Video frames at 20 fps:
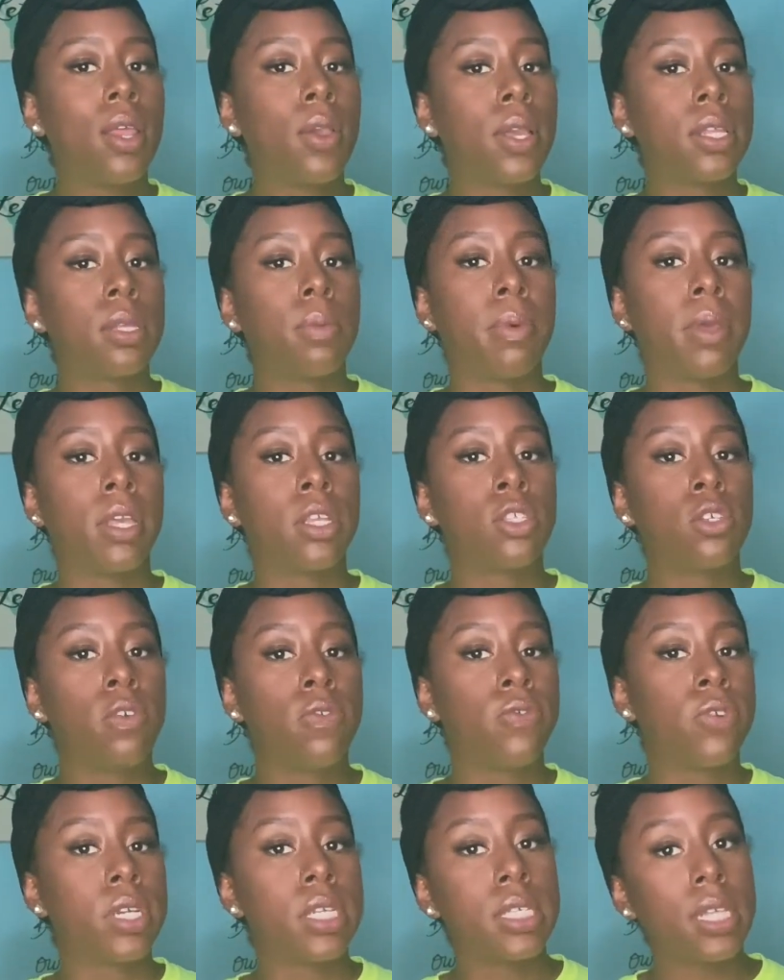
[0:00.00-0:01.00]
You get to pick 2
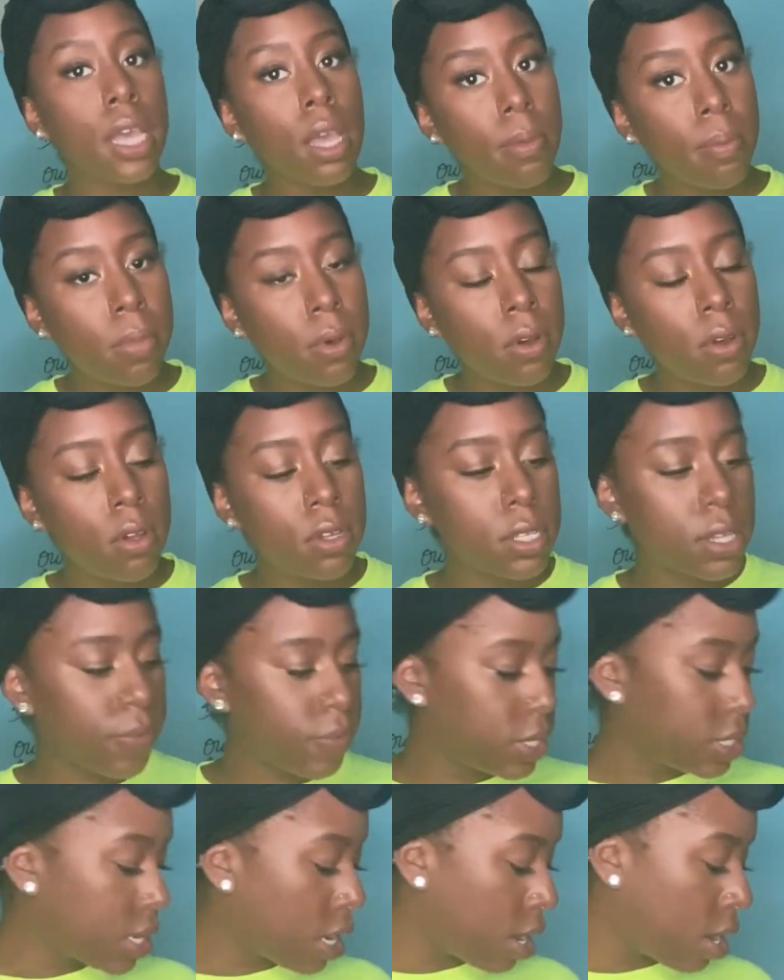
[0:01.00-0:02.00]
free samples
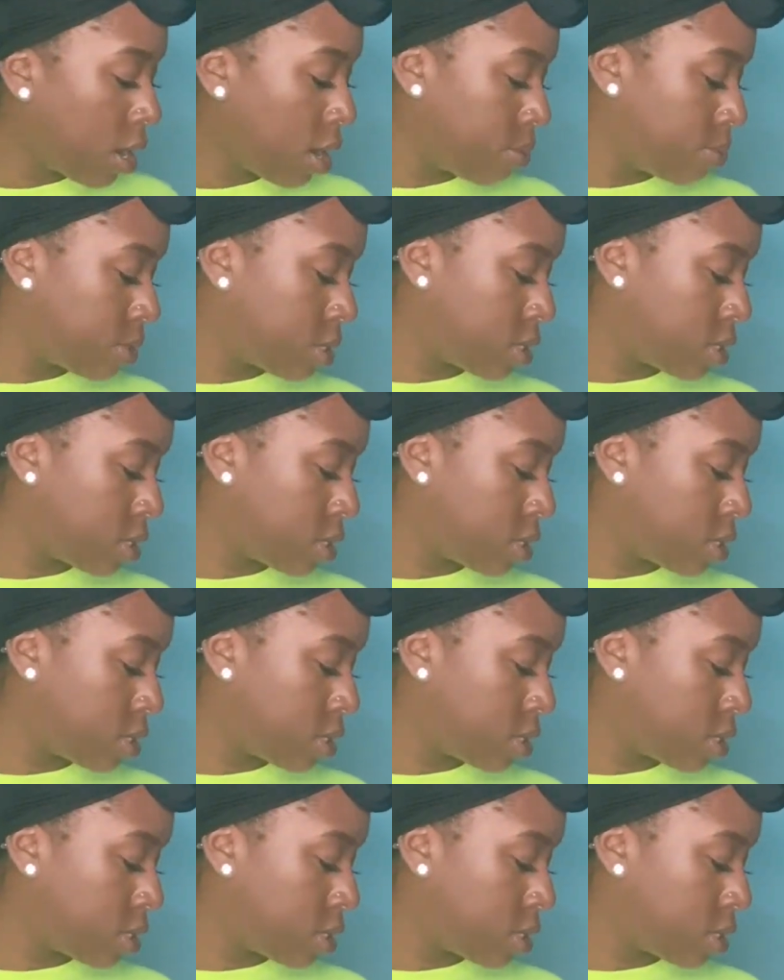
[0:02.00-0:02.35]
every time.